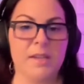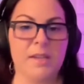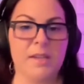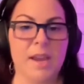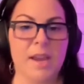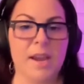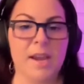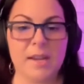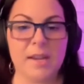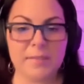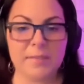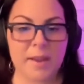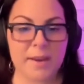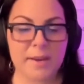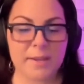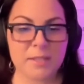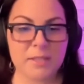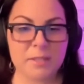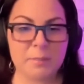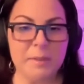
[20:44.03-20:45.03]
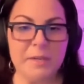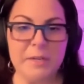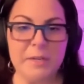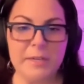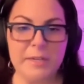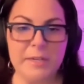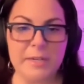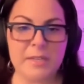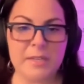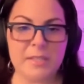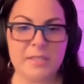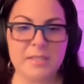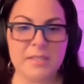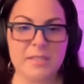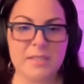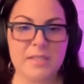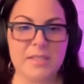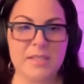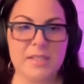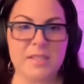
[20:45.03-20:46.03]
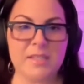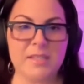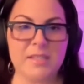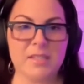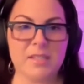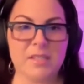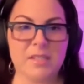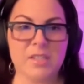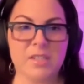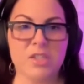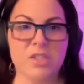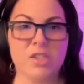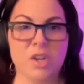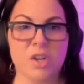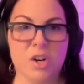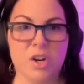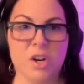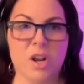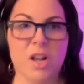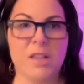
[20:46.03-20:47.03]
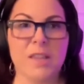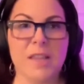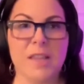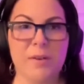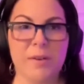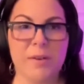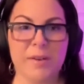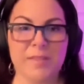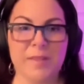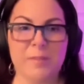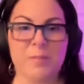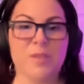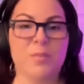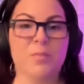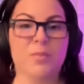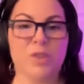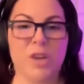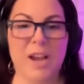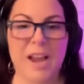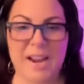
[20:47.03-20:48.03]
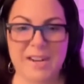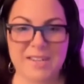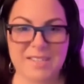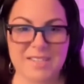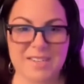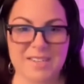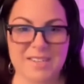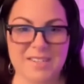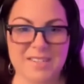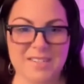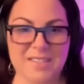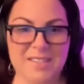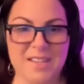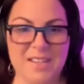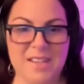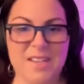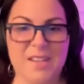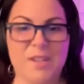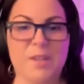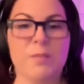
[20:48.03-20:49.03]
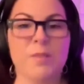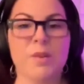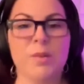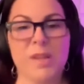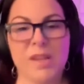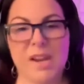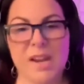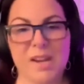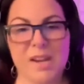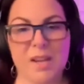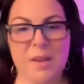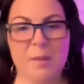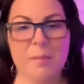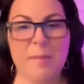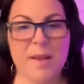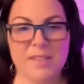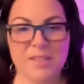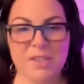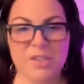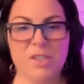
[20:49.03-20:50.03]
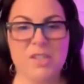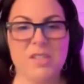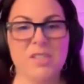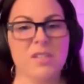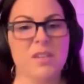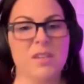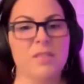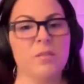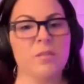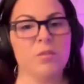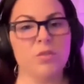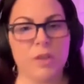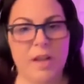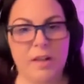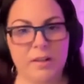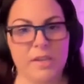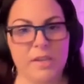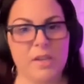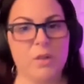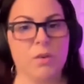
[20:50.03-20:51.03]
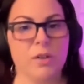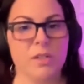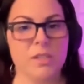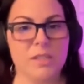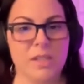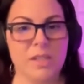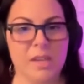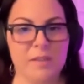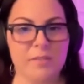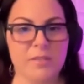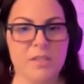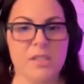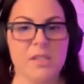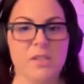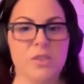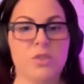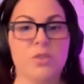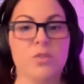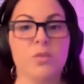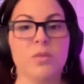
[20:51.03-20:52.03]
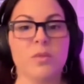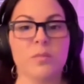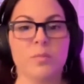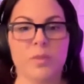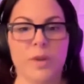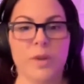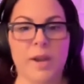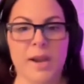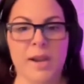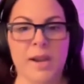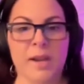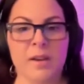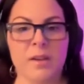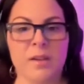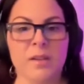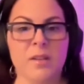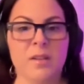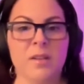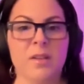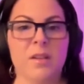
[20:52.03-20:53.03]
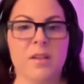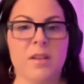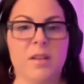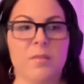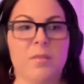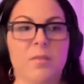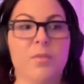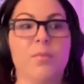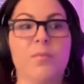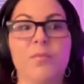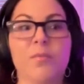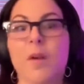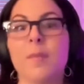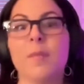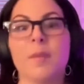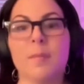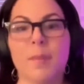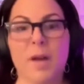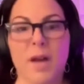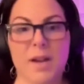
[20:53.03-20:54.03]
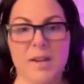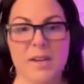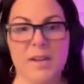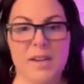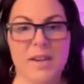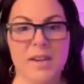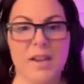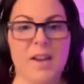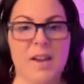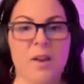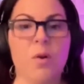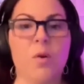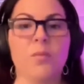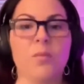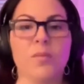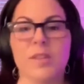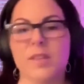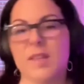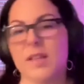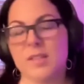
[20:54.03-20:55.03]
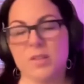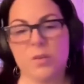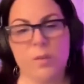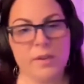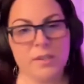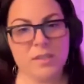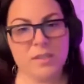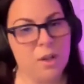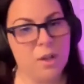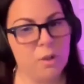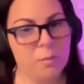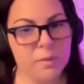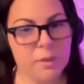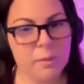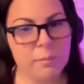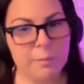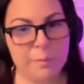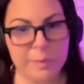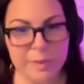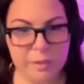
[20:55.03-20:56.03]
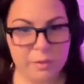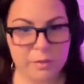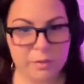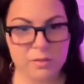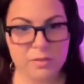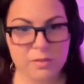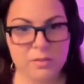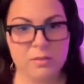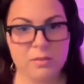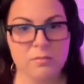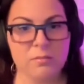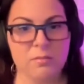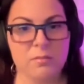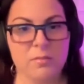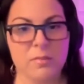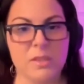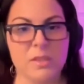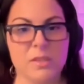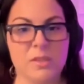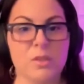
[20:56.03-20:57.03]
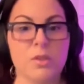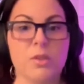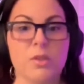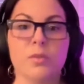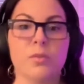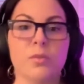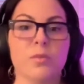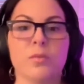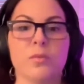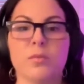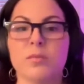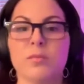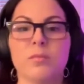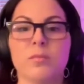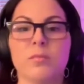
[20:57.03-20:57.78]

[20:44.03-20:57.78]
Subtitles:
gaining that experience is going to start allowing them to practice communicating messages of neutrality or safety to the brain from the body. And hopefully that's going to help them build these new,